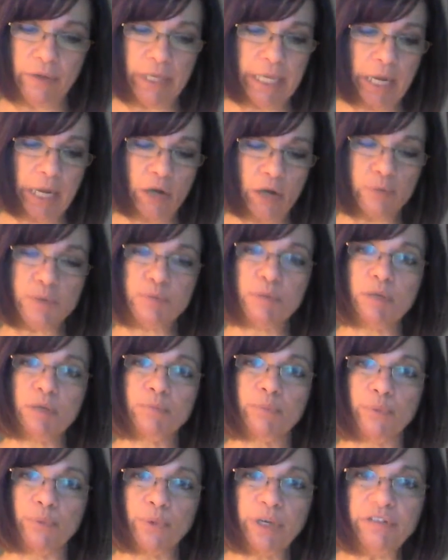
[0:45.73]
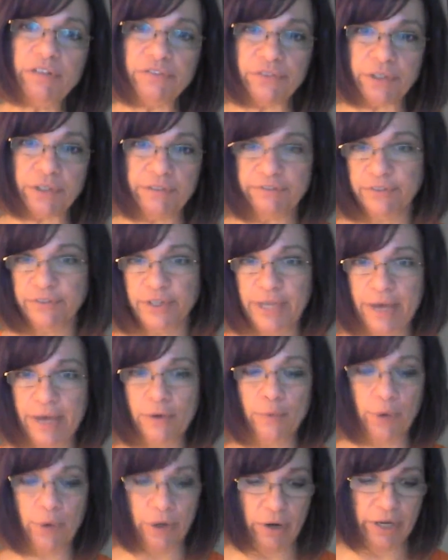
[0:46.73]
and helps me briefly
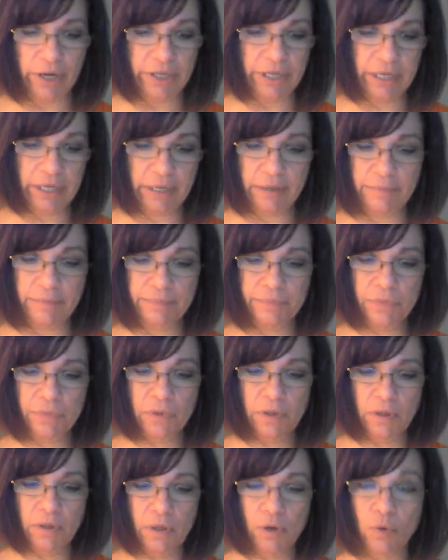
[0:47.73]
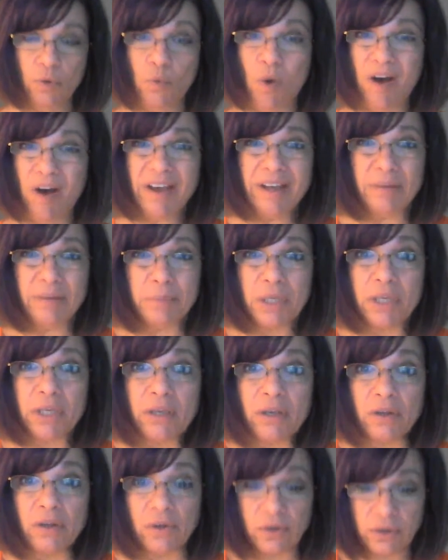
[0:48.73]
forget where I am, why I'm
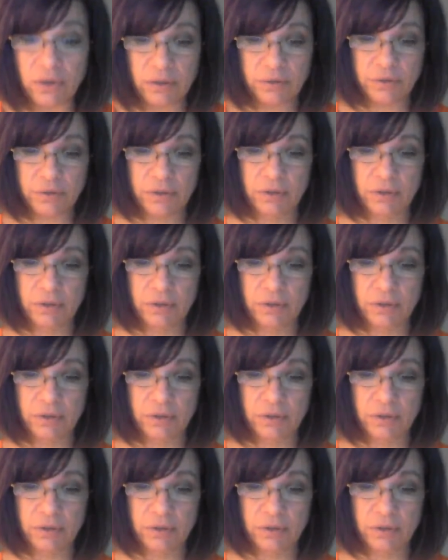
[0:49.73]
here.